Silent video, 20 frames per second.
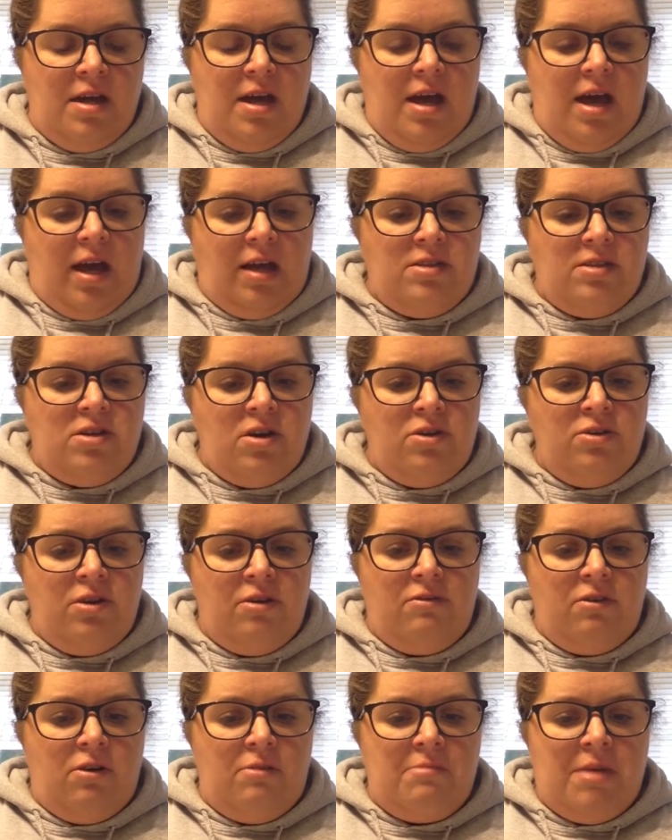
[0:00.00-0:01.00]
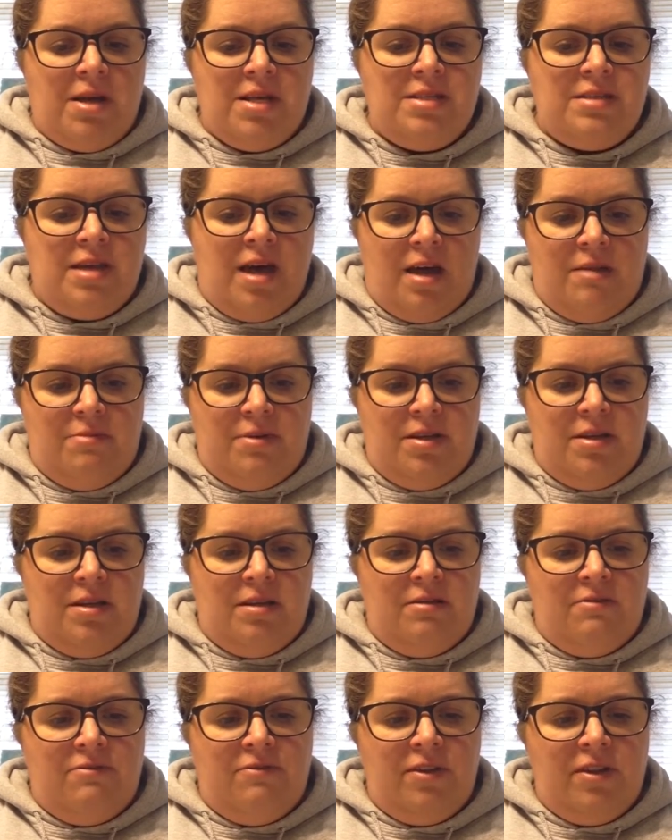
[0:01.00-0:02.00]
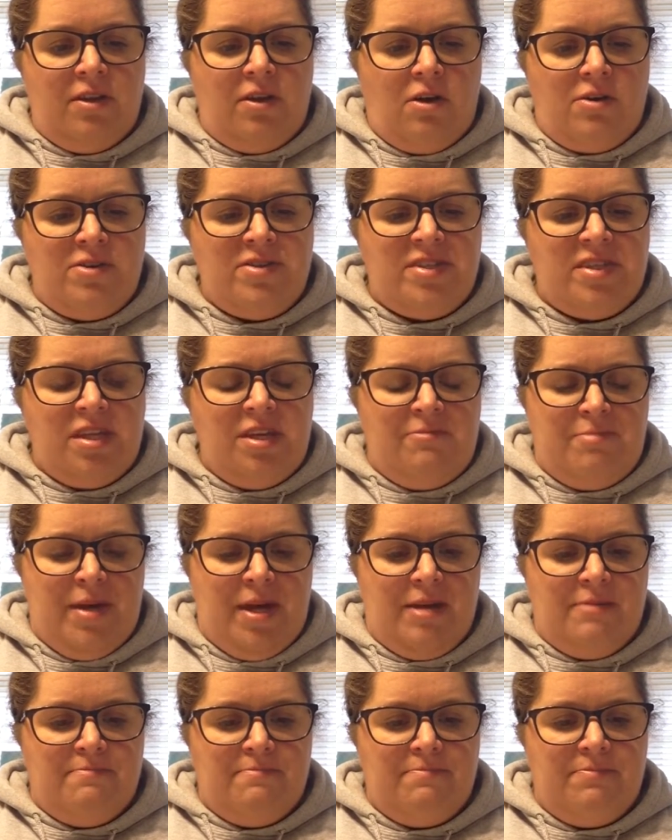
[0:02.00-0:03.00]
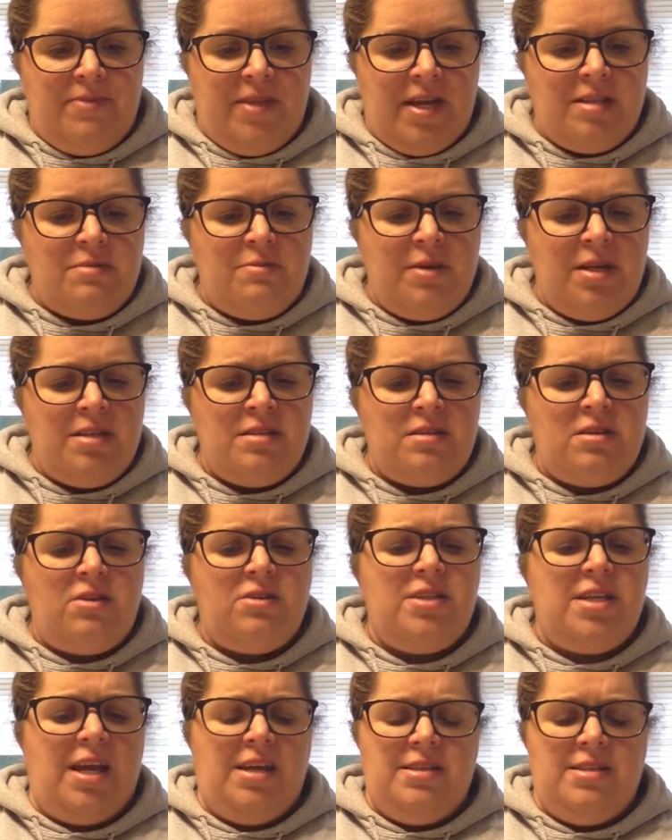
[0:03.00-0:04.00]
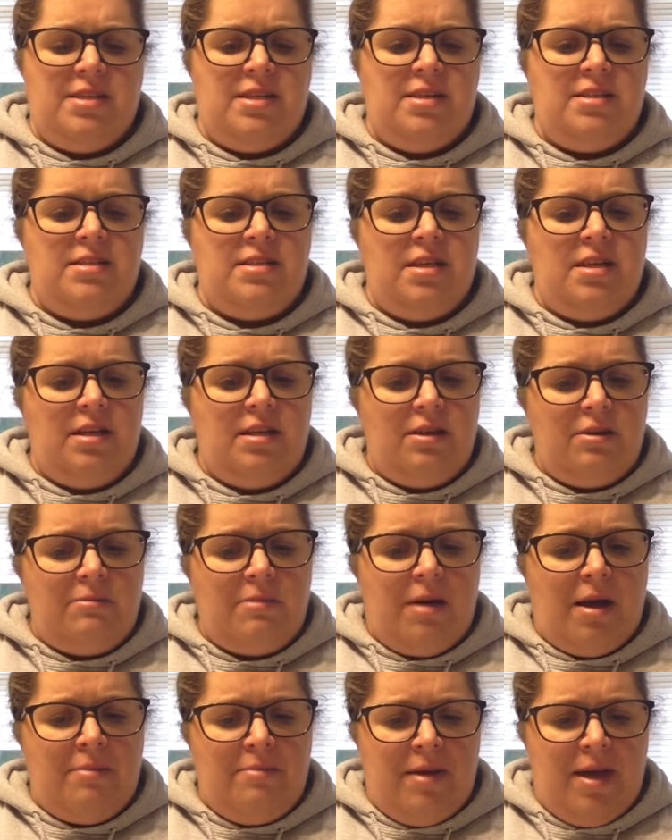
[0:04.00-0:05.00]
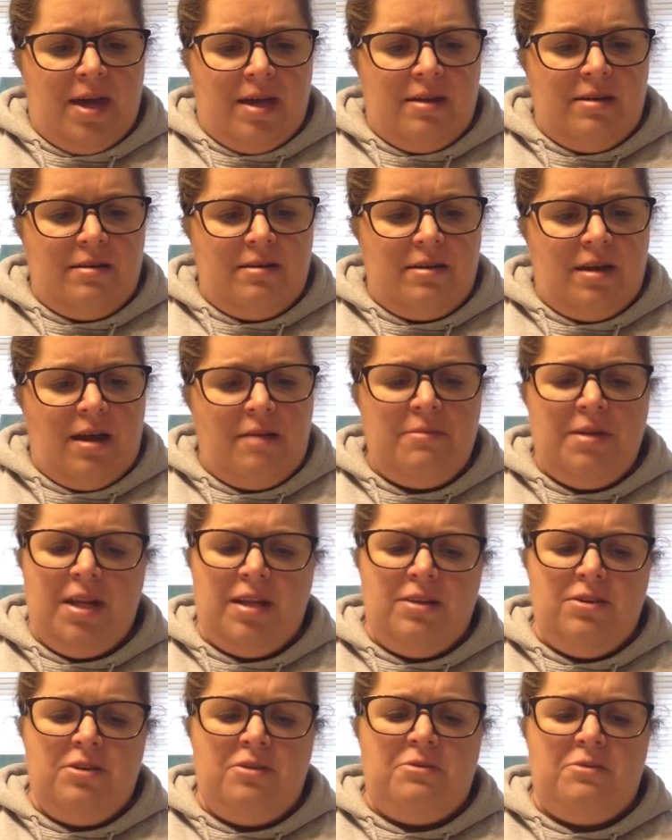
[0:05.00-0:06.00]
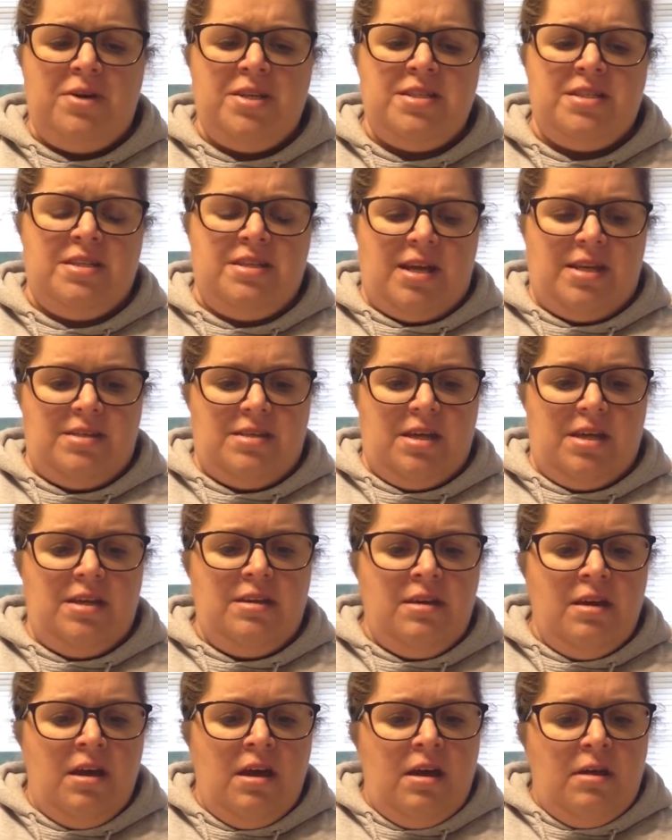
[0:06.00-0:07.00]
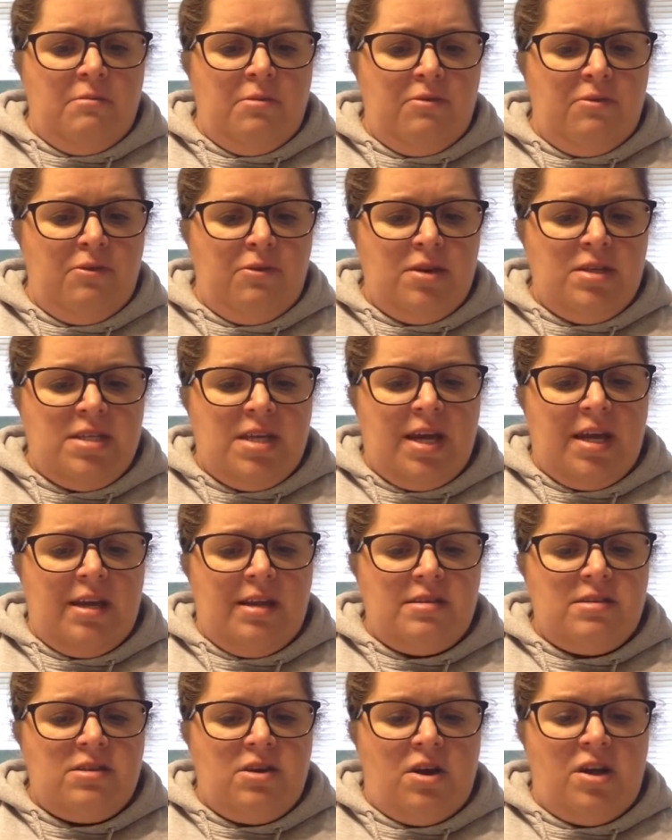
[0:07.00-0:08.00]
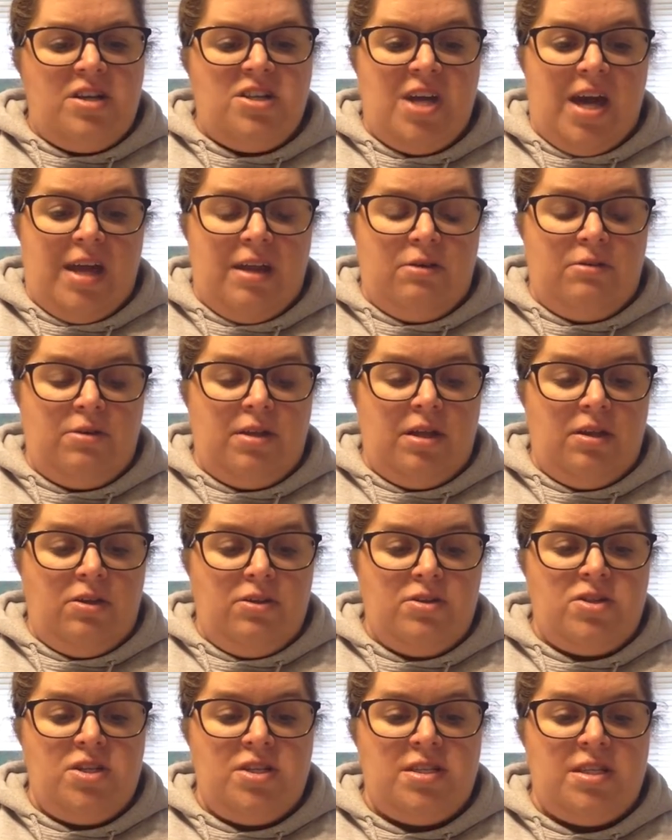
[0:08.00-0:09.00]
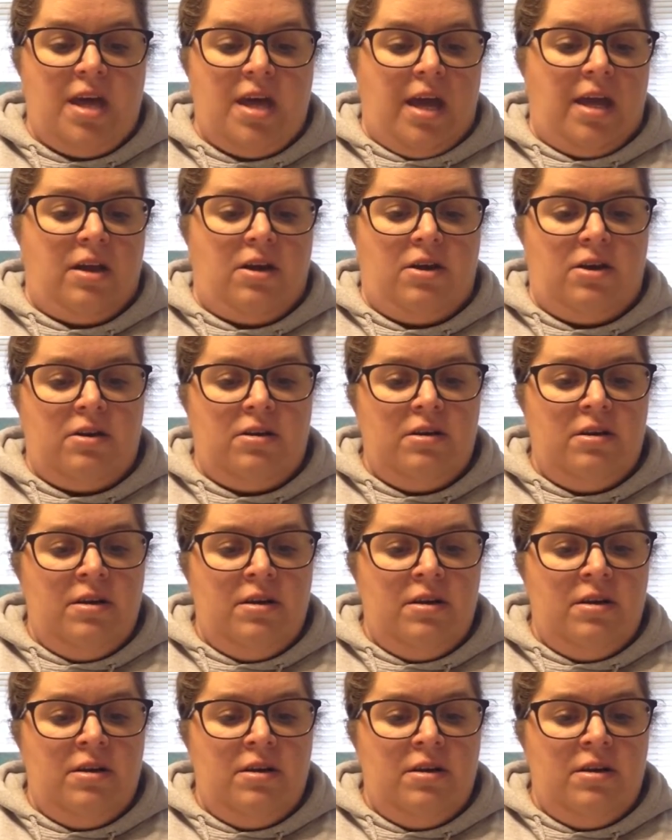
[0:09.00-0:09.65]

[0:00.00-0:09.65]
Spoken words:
I turned over on my side but didn't feel at all sleepy. That's when I saw Daisy sitting near my bed. I knew it wasn't Daisy, but for a second I saw a shadow that looked just like her.